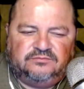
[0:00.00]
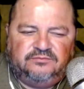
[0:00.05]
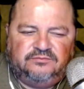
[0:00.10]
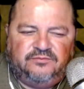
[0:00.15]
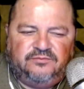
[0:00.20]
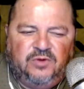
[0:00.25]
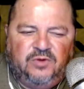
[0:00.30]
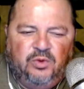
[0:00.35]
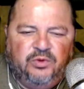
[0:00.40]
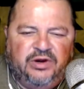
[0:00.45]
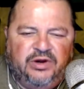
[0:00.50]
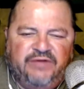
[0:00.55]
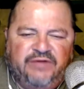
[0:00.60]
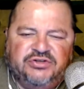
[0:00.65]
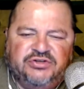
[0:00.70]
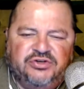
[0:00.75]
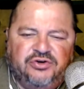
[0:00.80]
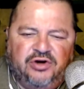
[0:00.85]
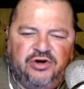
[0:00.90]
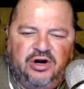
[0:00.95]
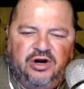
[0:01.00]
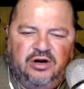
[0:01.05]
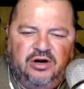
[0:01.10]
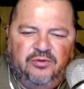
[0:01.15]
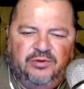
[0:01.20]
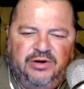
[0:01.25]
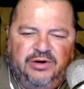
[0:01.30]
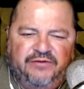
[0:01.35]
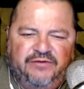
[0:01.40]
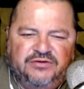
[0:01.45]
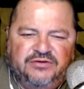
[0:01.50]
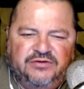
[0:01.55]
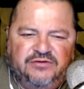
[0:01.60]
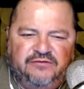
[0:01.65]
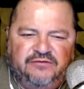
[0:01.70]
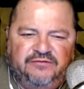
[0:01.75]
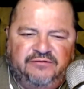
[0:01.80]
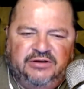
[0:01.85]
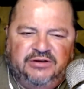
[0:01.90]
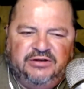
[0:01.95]
Whatever's in your heart, whatever's in your
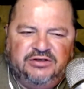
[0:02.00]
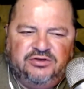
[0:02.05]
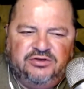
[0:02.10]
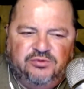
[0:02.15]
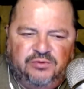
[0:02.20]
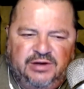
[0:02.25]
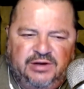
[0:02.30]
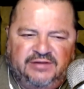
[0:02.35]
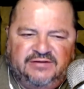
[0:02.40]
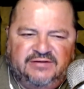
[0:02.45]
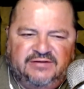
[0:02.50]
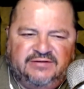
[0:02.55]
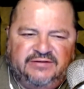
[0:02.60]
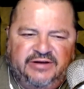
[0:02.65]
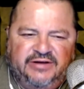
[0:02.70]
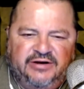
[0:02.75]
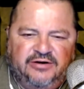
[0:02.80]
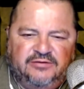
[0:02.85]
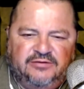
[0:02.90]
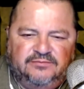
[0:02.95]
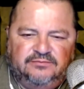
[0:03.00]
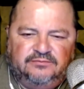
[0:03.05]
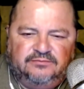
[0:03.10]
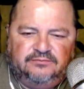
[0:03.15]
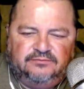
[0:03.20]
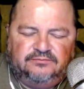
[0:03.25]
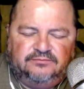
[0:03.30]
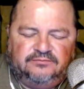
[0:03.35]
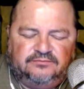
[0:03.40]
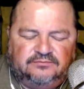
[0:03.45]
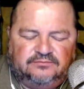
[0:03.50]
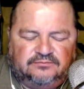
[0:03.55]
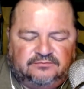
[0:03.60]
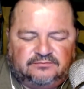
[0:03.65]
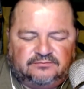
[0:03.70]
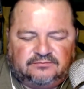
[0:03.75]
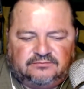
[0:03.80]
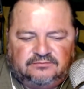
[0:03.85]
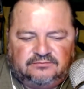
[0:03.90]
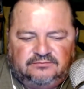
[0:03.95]
feeling, you write this letter.
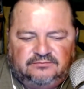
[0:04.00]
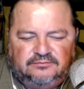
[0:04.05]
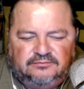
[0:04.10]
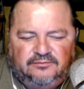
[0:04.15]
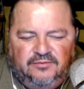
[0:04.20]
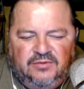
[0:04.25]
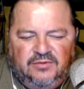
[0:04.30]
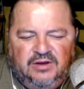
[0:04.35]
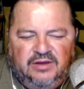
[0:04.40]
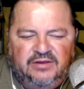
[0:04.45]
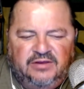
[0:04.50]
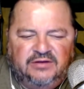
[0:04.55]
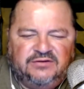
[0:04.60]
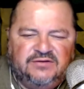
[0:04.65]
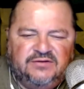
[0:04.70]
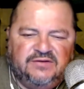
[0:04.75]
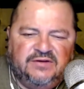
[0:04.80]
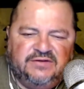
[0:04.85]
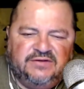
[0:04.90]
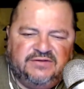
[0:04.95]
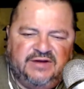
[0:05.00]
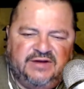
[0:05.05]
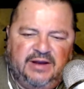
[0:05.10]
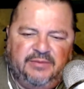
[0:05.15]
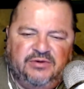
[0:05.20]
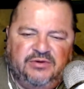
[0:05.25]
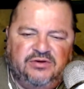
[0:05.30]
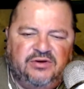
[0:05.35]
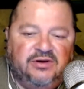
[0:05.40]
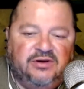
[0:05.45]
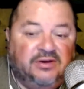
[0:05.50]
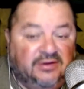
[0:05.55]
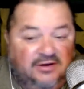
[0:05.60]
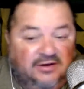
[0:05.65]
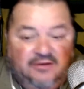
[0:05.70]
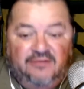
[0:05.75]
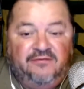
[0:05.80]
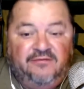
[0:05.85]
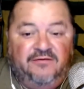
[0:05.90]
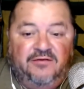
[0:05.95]
And then two things can happen. You can give
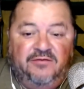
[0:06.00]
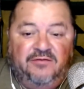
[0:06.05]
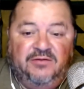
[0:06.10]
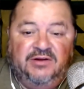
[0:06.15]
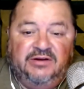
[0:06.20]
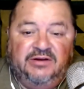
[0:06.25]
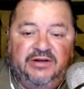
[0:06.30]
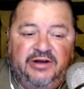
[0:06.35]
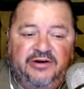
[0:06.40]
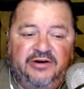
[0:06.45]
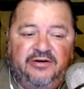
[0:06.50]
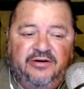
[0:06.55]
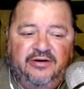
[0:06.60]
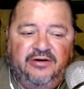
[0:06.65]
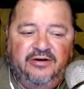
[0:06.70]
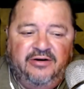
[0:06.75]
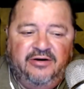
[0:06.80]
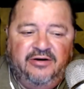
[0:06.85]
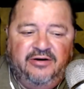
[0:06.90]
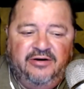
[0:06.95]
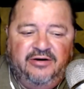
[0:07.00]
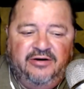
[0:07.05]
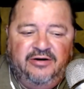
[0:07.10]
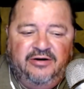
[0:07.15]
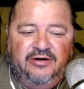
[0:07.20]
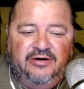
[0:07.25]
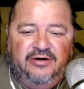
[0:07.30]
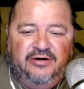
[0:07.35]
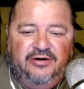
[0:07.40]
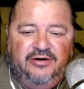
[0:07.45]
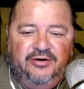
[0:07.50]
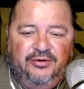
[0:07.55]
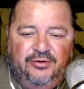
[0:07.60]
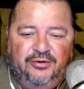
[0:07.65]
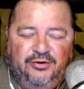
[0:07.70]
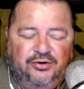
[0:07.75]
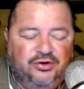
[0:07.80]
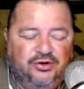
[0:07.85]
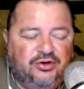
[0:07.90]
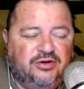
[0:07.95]
them the letter, or
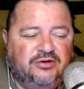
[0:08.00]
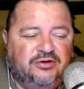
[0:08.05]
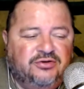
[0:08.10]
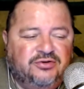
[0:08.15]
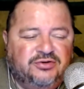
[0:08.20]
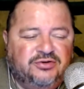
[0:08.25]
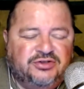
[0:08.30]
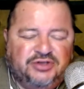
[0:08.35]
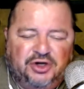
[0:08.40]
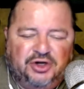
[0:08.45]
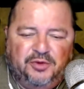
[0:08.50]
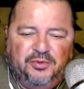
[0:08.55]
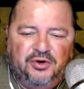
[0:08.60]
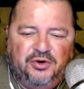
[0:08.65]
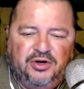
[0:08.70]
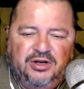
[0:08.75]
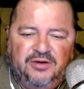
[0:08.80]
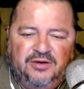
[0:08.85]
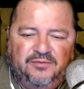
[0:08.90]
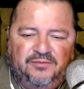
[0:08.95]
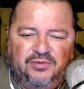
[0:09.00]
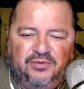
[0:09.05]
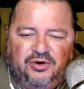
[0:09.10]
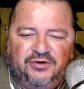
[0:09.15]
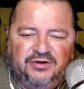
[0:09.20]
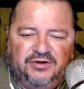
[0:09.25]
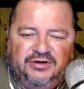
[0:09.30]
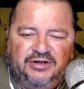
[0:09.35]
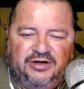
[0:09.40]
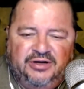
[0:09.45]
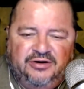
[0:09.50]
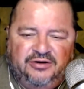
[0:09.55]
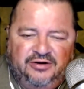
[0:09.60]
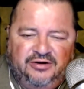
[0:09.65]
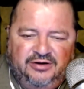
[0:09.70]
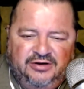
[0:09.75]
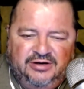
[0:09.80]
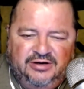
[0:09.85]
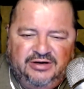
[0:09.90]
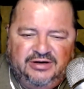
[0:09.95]
you can do a ceremony and burn the letter
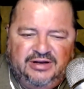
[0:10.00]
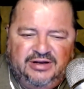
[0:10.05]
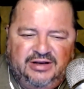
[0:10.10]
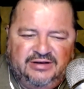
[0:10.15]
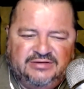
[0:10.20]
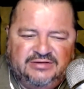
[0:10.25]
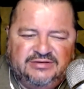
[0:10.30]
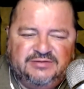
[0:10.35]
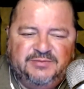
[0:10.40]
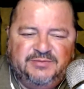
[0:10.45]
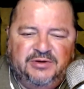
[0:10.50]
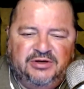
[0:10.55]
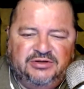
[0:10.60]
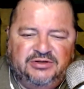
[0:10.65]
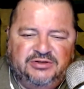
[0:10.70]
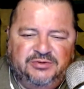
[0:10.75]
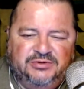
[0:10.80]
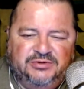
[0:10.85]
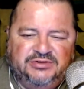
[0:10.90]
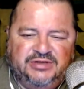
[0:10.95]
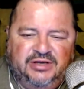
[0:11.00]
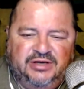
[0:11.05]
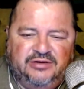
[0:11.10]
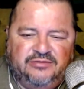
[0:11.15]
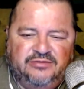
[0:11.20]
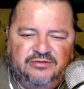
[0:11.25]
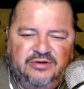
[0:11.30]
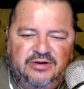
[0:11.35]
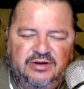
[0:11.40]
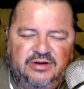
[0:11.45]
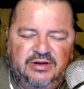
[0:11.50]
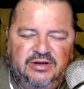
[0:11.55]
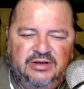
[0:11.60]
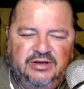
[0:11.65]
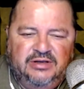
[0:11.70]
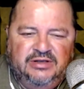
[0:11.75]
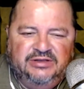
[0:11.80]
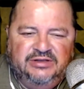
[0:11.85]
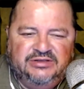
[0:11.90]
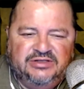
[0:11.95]
and ask spirit to recycle.
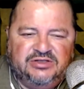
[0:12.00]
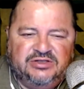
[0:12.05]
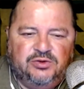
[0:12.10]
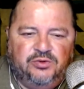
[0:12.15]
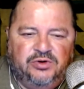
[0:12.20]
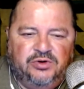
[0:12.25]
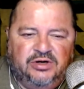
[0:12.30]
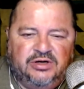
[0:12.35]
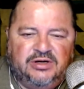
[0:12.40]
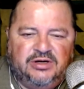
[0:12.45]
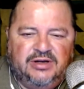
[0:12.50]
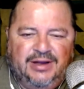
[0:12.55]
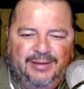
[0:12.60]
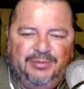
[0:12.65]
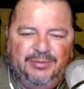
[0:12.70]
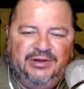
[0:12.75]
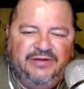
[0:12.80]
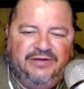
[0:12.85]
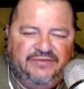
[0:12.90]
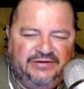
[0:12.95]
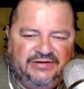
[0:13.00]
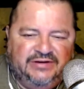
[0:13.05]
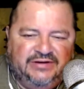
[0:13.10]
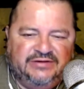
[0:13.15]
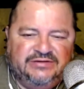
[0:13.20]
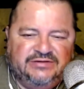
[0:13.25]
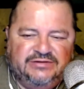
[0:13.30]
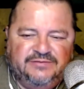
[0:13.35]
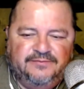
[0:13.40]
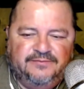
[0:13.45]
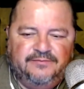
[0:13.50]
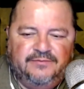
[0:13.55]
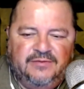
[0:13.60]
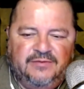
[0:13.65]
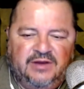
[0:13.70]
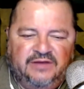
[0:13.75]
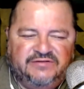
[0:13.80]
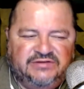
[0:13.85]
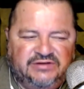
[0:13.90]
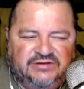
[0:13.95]
Does it work? I believe it does.
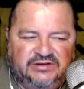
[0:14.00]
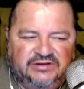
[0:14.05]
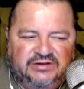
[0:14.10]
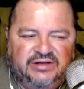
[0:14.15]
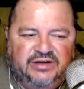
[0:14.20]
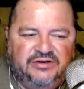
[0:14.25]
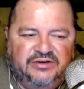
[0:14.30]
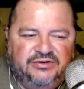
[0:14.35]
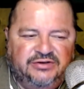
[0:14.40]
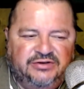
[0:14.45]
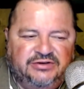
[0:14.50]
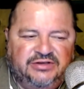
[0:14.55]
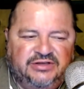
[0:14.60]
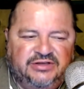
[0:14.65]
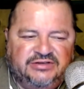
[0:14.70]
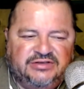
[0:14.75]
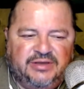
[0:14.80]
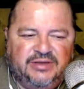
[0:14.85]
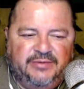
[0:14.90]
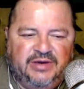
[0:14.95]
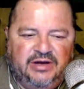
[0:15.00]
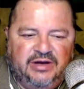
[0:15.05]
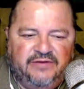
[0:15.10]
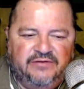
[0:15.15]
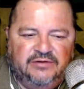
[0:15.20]
I've seen a lot of good things come out of it.